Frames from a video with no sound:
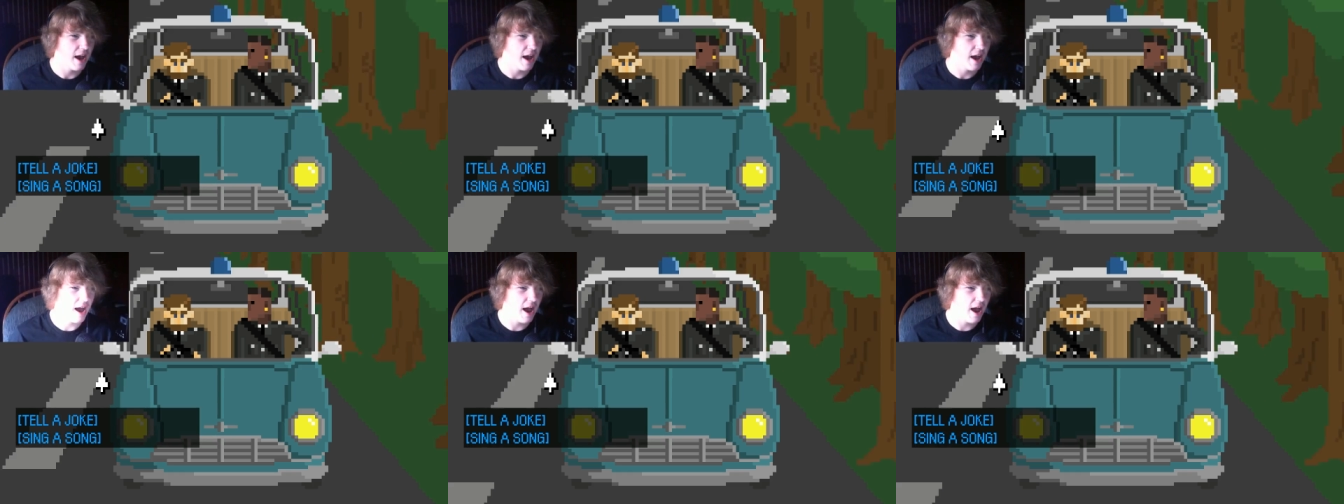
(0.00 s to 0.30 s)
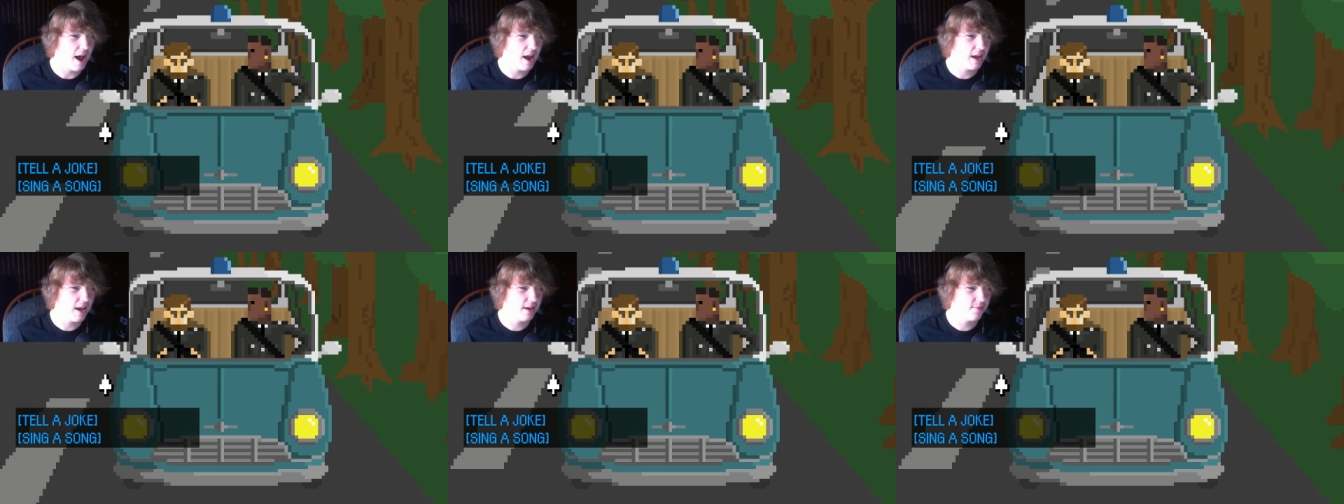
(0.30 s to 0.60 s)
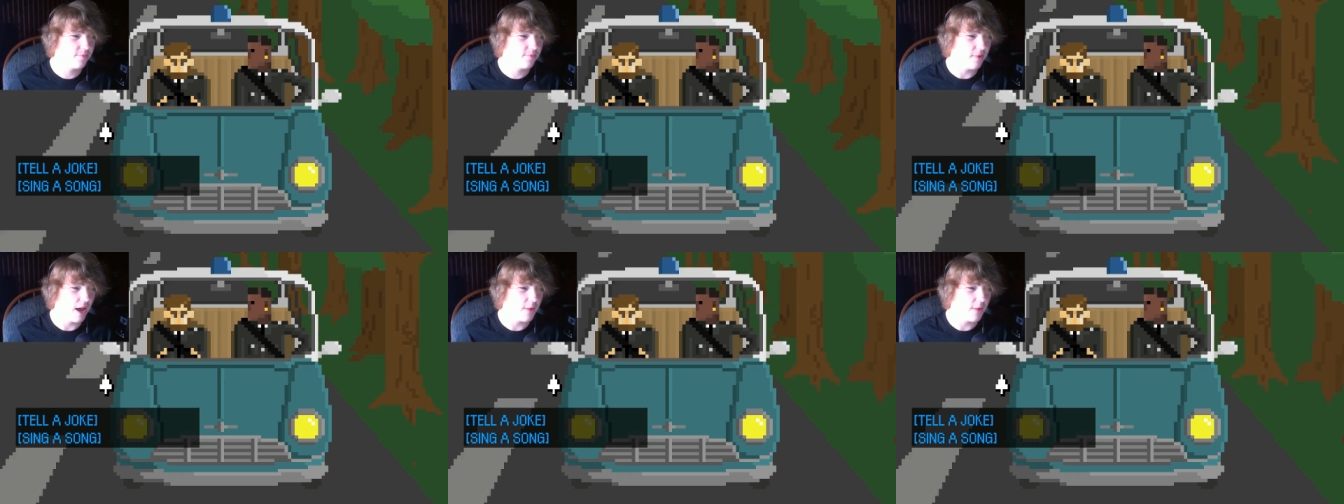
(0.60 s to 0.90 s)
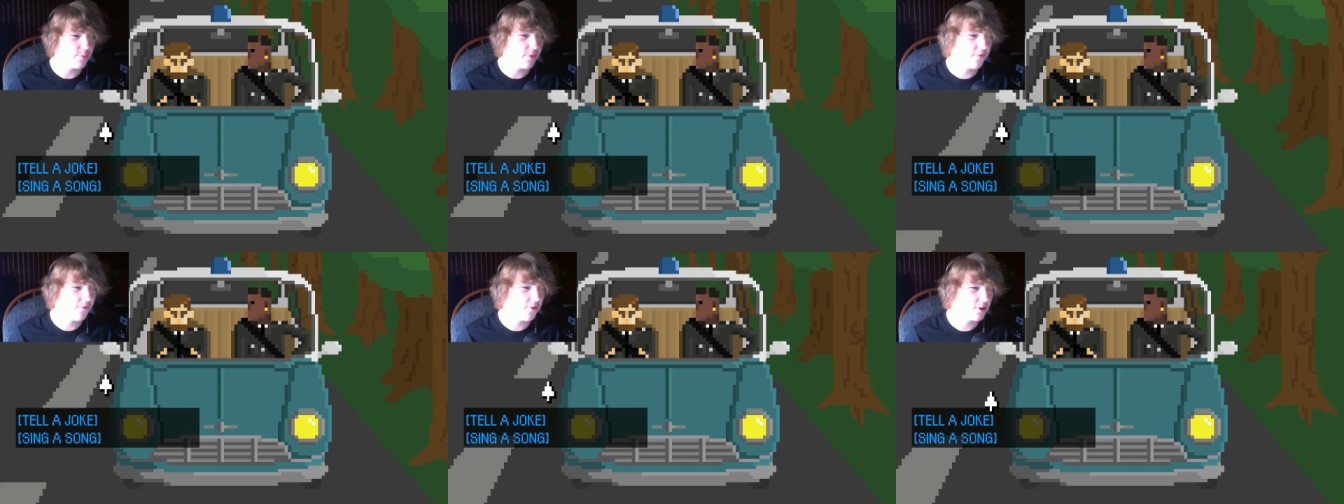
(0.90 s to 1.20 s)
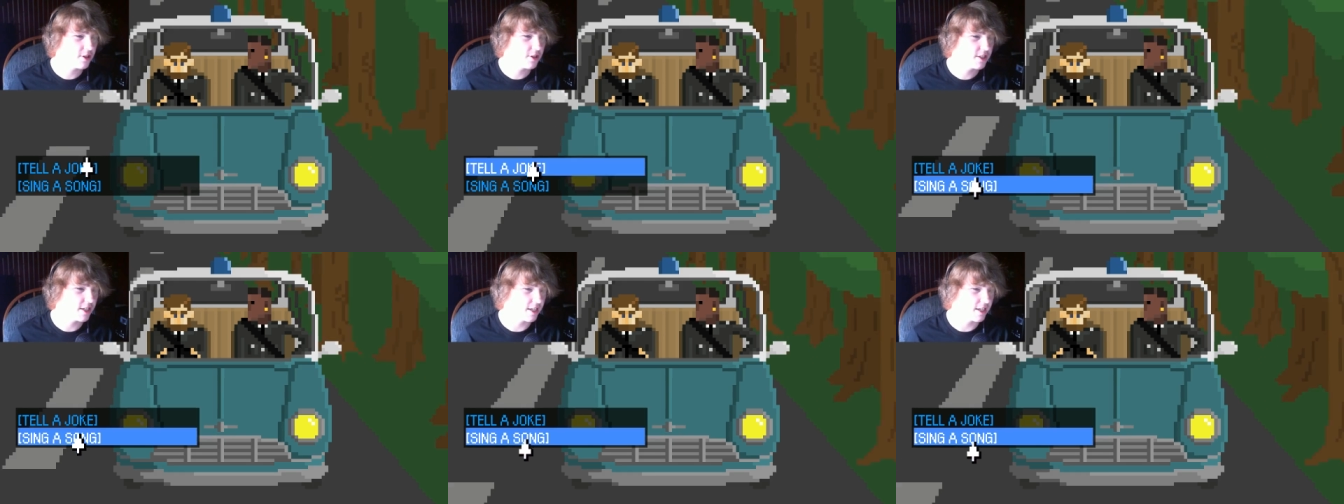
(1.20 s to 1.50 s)
I I
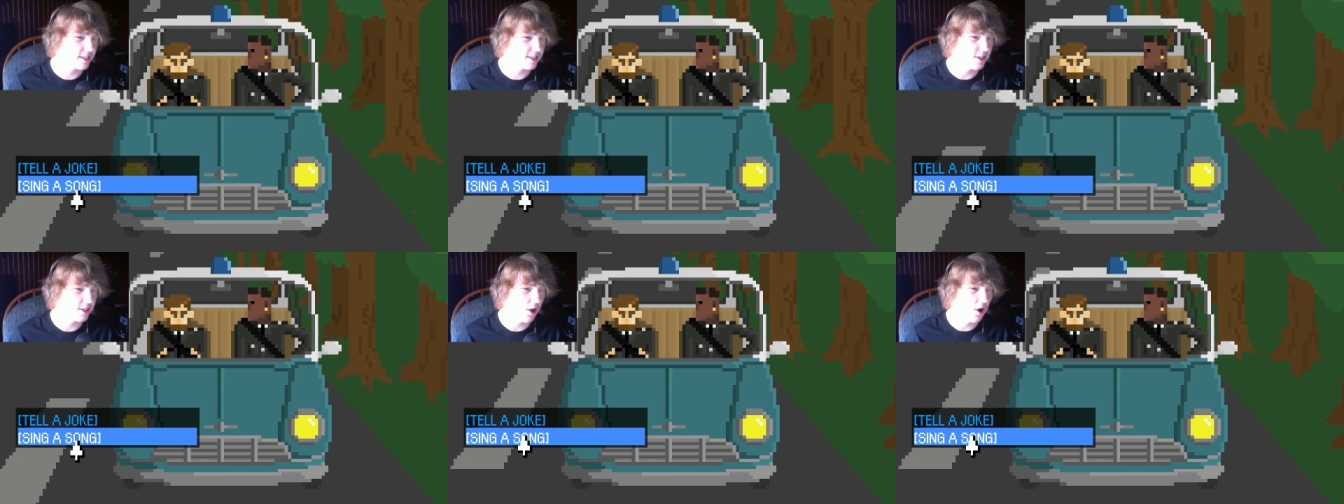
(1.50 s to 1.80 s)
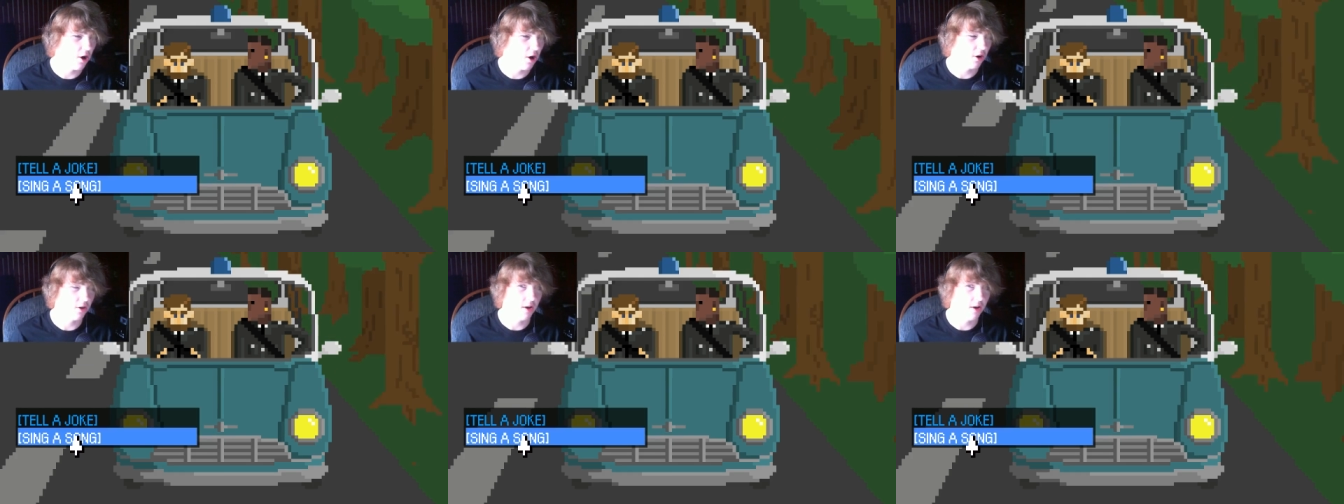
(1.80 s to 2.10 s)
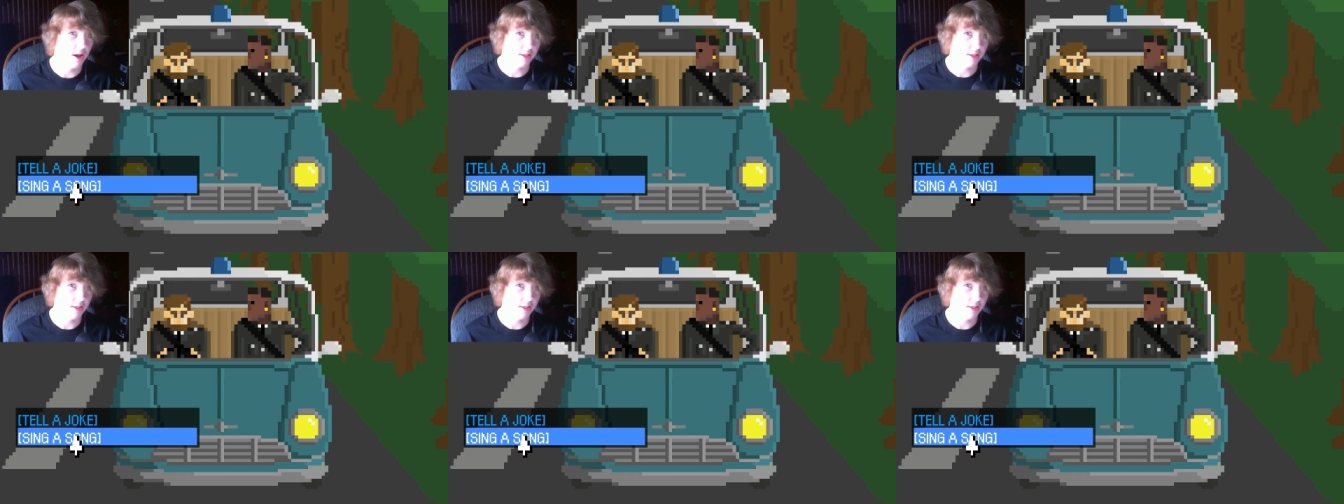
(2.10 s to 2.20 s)
prefer to sing a song.